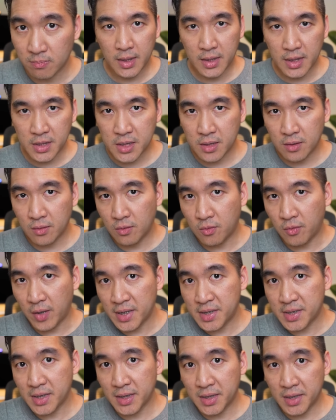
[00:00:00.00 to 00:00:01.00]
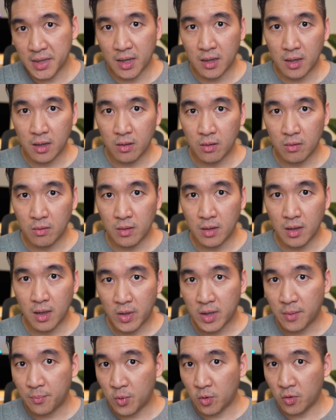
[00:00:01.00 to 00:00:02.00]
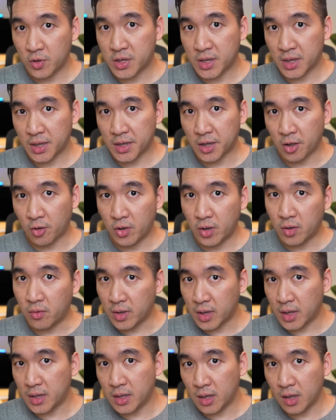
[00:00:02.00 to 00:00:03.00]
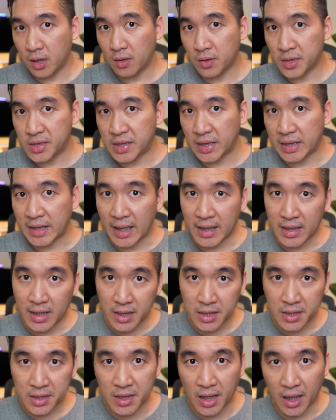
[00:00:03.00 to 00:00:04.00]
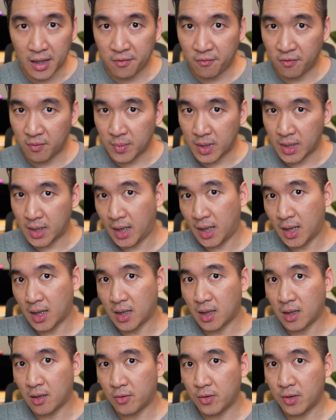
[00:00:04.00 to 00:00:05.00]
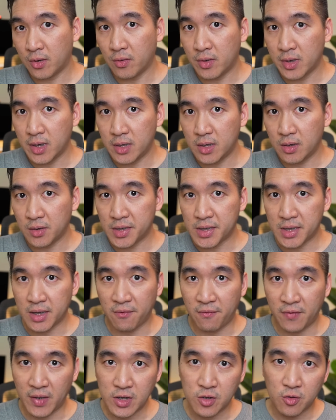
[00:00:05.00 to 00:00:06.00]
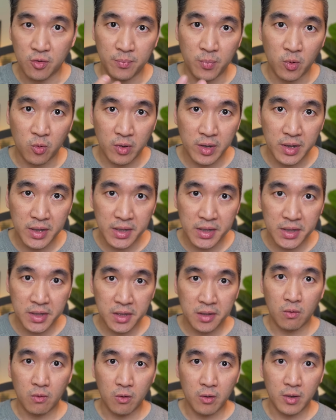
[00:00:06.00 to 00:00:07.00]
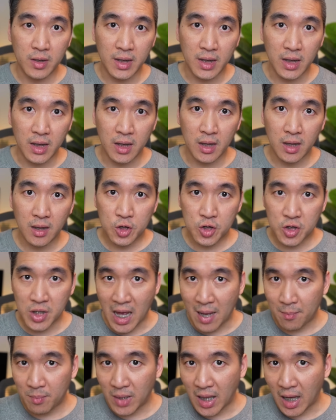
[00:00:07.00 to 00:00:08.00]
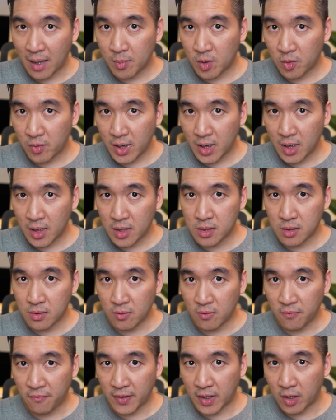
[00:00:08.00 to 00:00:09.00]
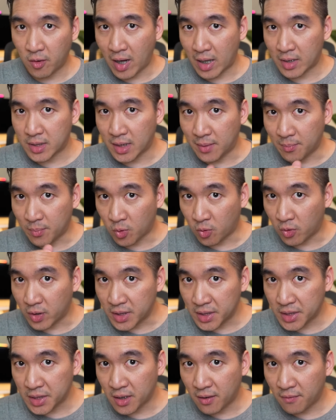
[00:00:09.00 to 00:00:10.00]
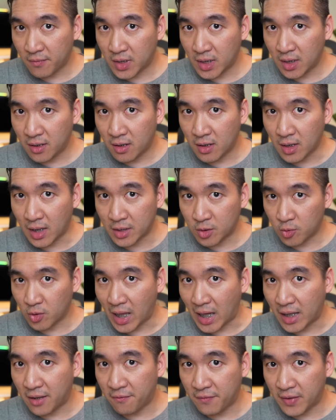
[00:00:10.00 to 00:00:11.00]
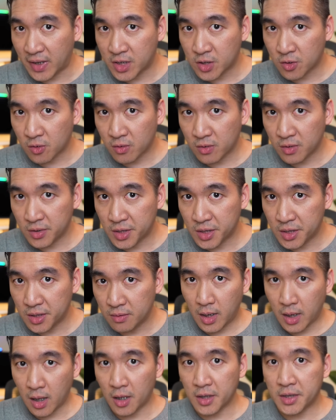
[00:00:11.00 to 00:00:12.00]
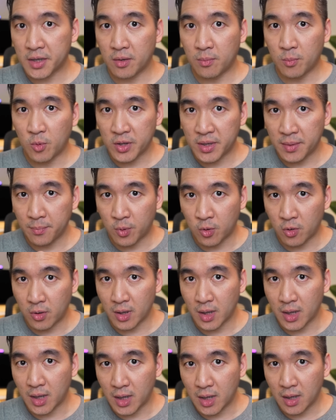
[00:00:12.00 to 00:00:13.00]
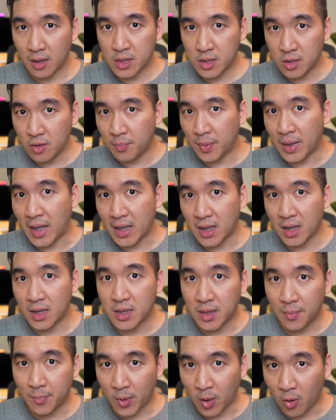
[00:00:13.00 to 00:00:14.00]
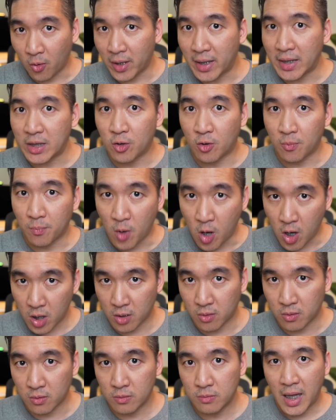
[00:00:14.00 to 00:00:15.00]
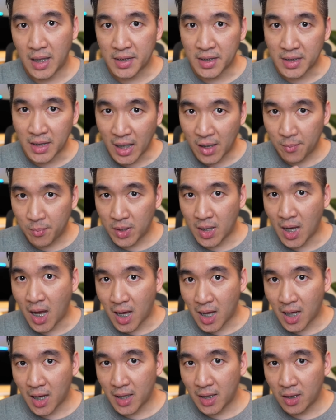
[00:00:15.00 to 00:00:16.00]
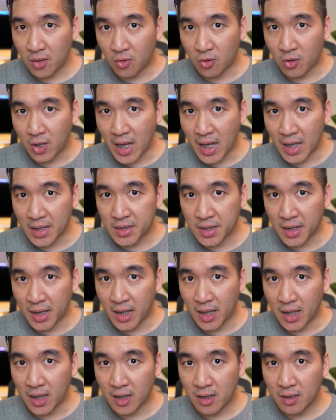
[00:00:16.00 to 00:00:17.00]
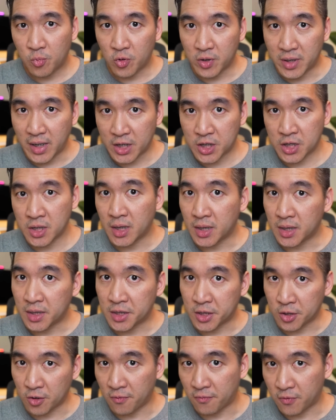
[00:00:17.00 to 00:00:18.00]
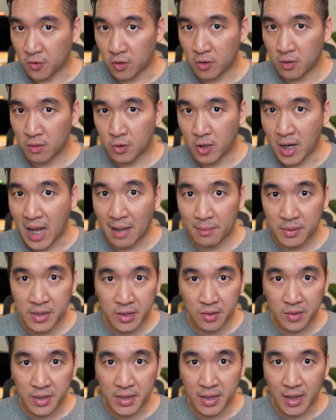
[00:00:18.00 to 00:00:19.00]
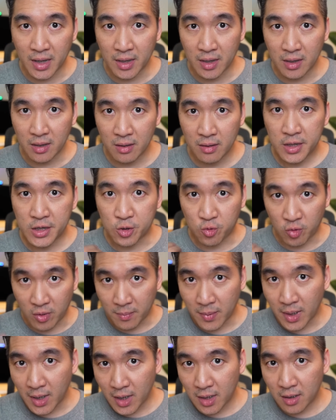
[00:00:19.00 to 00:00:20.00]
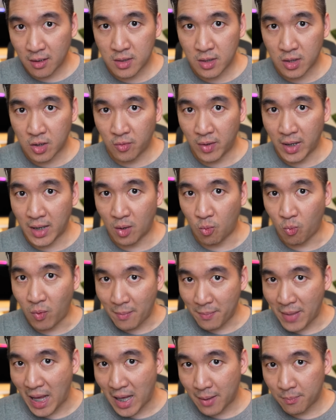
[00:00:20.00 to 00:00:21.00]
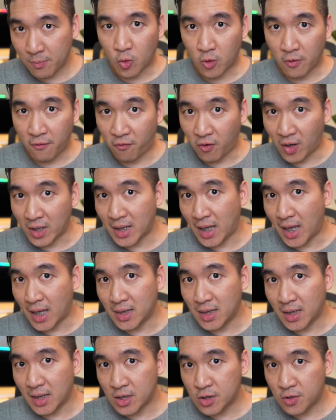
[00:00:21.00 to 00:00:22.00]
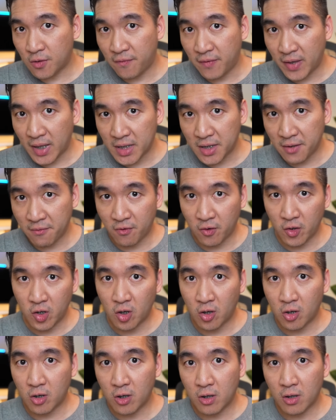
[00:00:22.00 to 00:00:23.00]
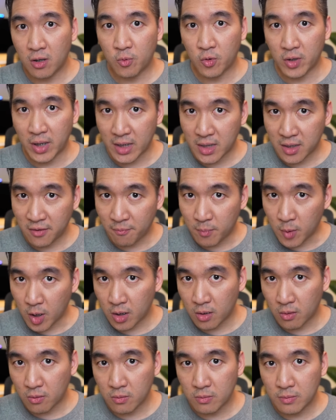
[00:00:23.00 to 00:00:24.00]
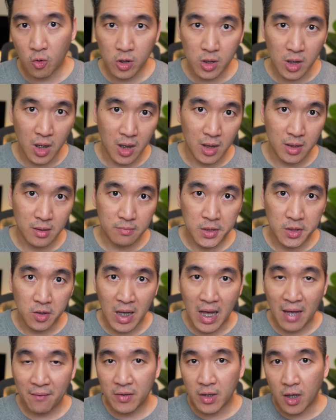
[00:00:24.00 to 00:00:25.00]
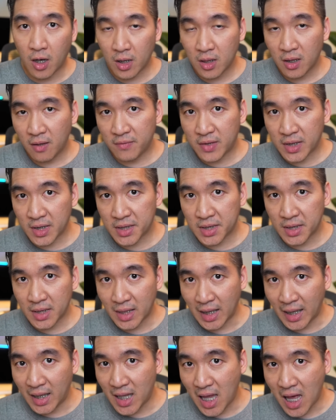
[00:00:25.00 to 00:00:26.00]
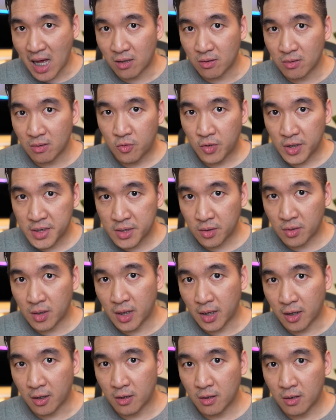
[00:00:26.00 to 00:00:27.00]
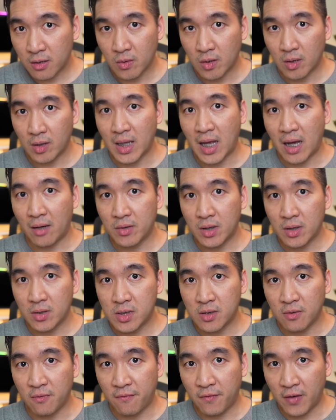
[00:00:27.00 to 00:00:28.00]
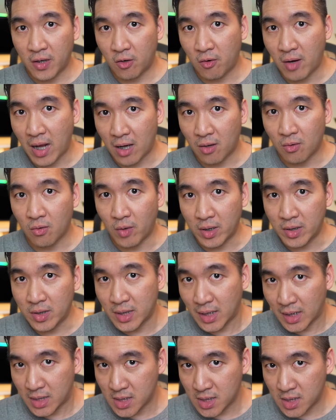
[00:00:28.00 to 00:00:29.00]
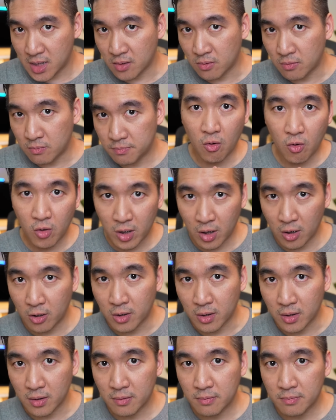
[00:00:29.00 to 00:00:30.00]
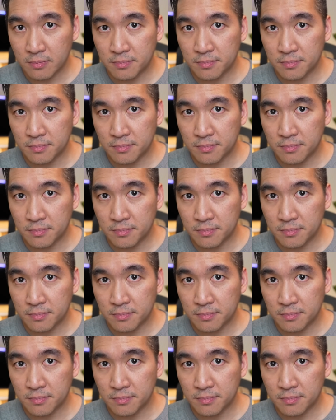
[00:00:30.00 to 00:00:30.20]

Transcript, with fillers: Additional questions include what approaches are you going to use to gain insights from the data? Are you going to use the feature importance or the SHAP library to figure out the importance of the underlying features? And also most importantly, do you plan on deploying your model as an API or as a prediction server, perhaps using Streamlit to to create a web app or front end interface for your predictive model or not. So having all of this laid out crystal clear will allow you to figure out what you need to do or learn.